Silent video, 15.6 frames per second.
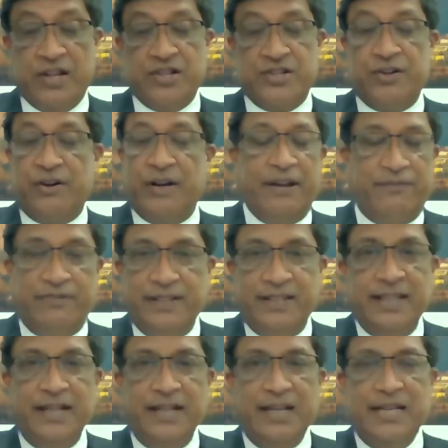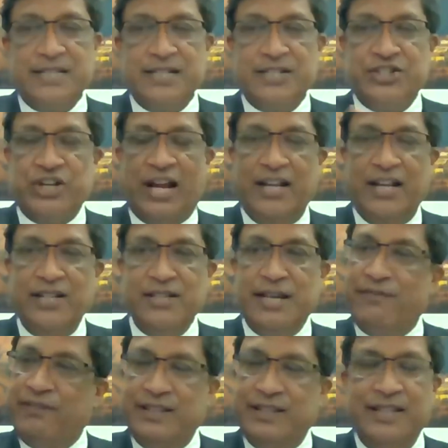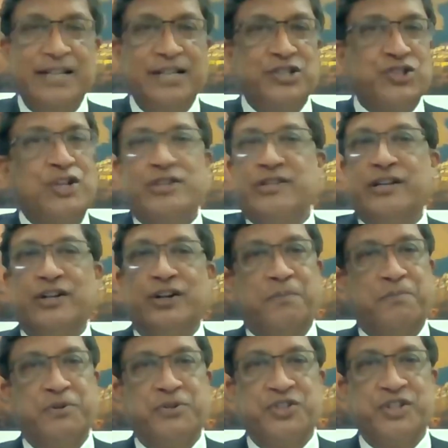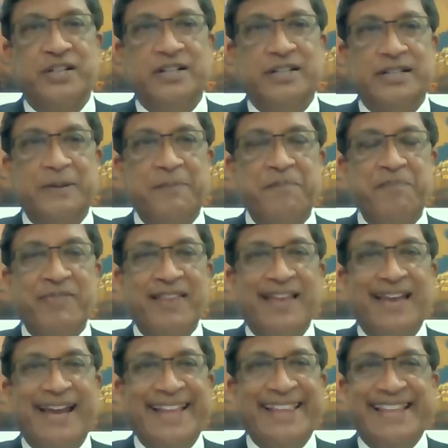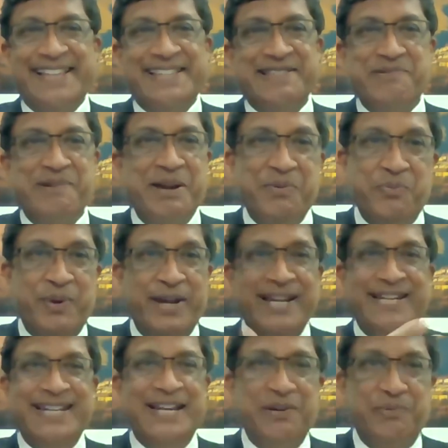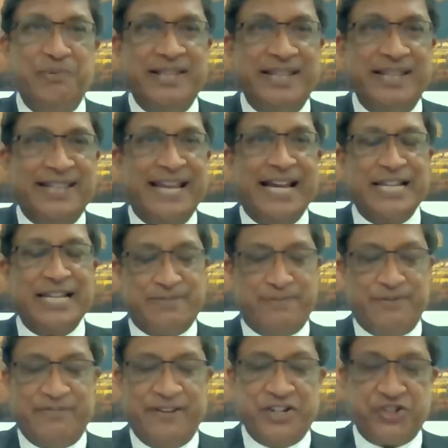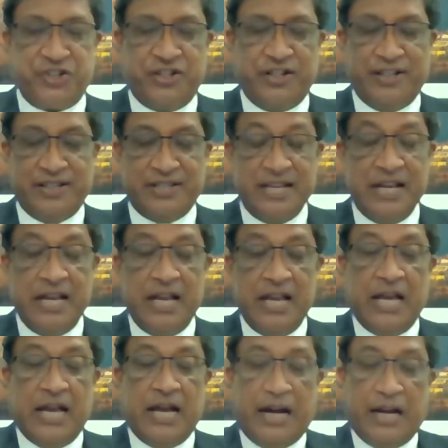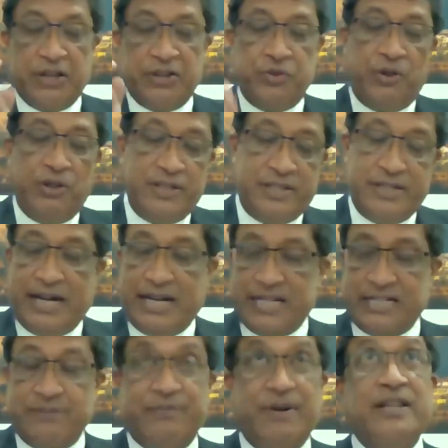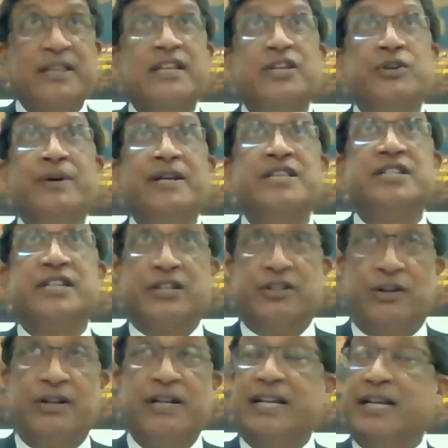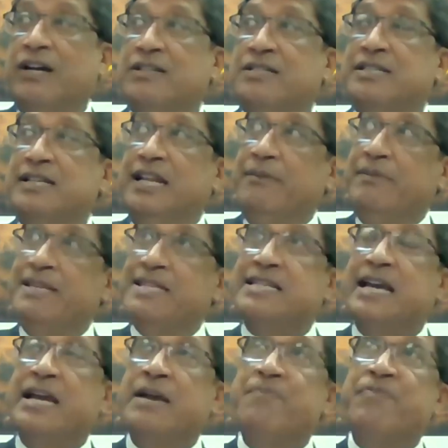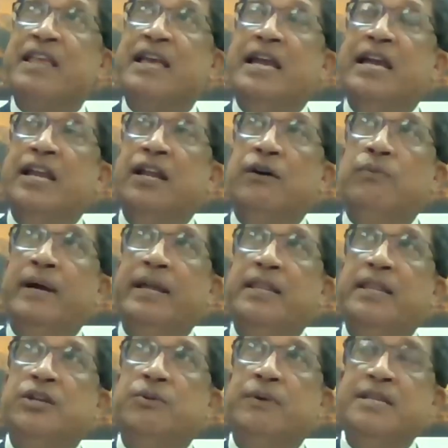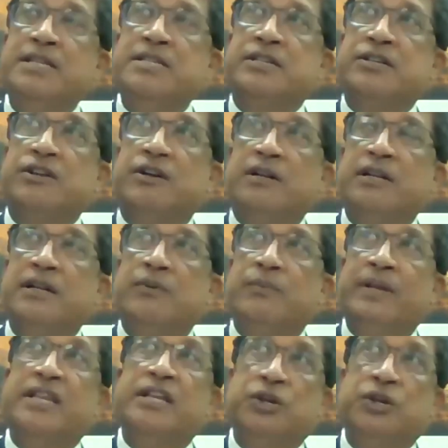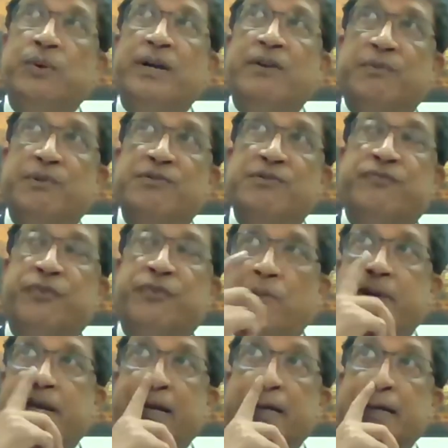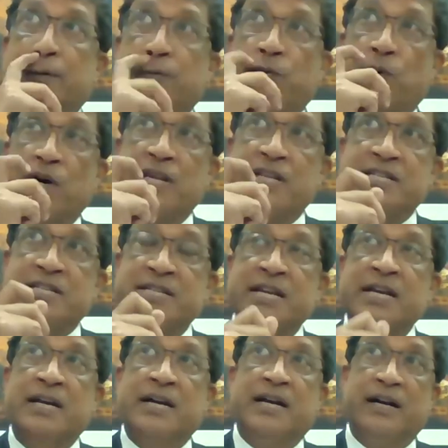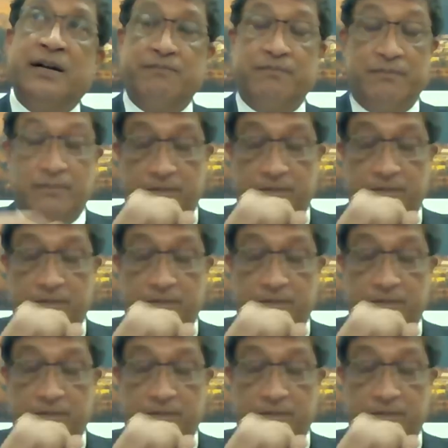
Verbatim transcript: So everything is a challenge. Everything is also an opportunity. And that's the way we deal with it as professionals. Uh, you also asked about the UN Security Council. Let me say, you know, when the UN Security, when the UN was formed, India was uh,